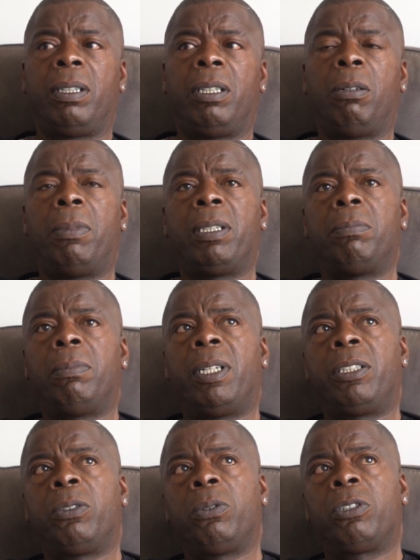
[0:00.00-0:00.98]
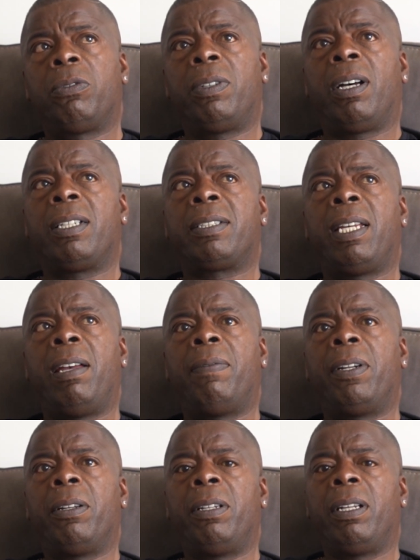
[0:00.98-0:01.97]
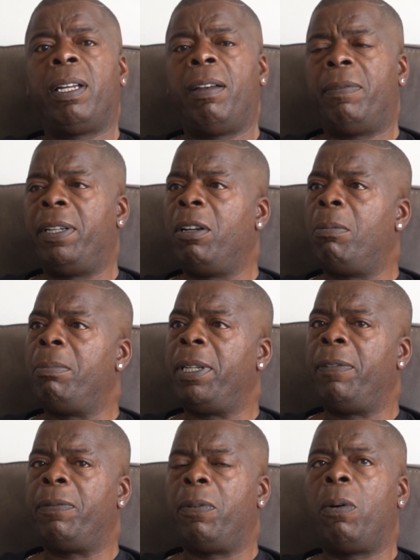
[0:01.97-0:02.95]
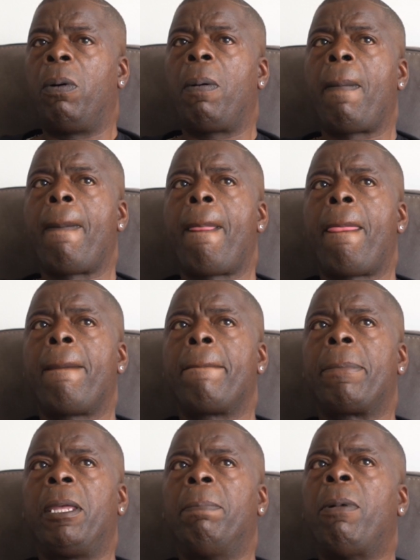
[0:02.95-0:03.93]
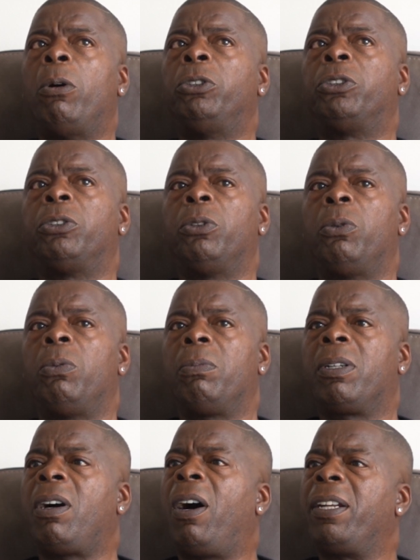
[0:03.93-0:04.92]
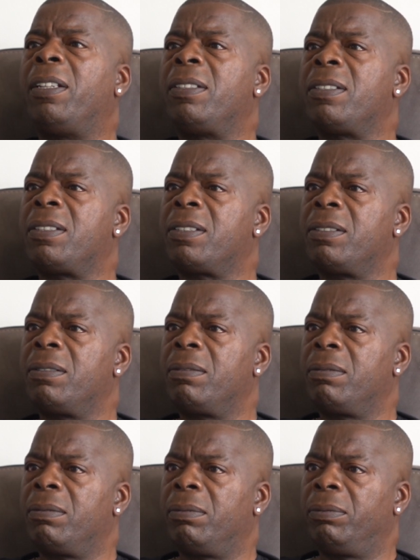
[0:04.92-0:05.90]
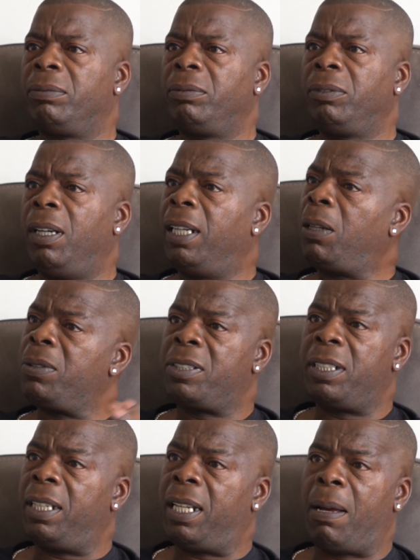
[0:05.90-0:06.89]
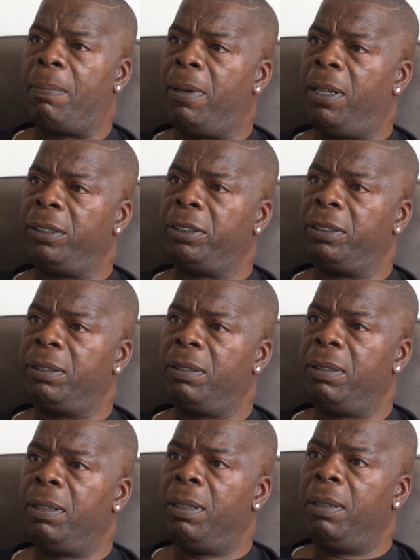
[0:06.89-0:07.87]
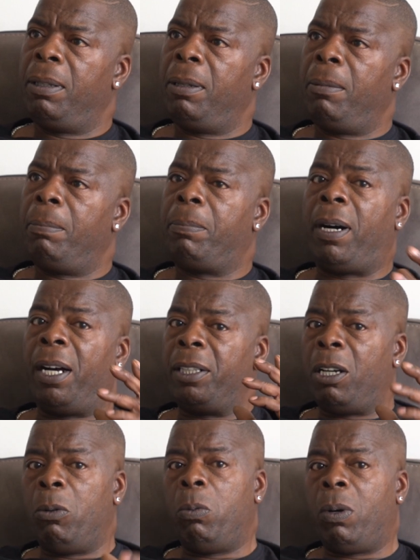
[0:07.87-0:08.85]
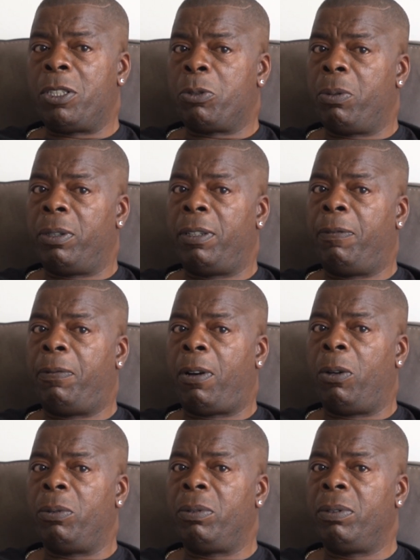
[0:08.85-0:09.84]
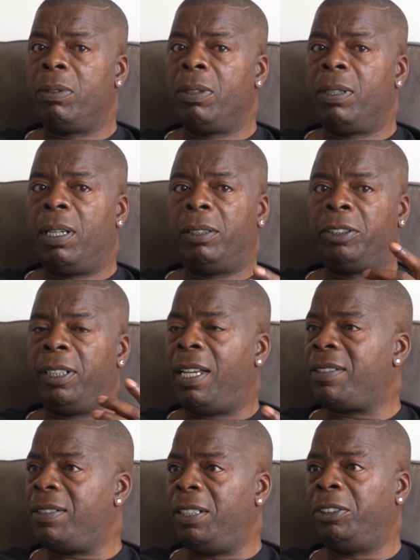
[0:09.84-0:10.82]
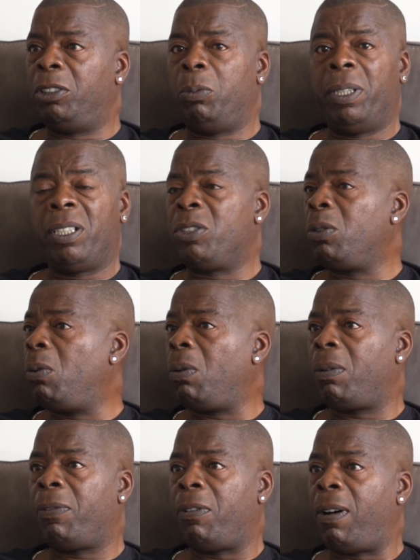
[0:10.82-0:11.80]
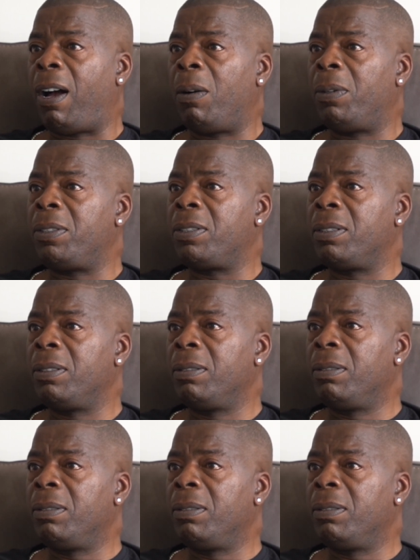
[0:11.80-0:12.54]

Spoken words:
You know, my daughter relies heavily on me for emotional guidance. I don't see her that much, but I know once we're on the phone and she has an issue, we can talk for hours.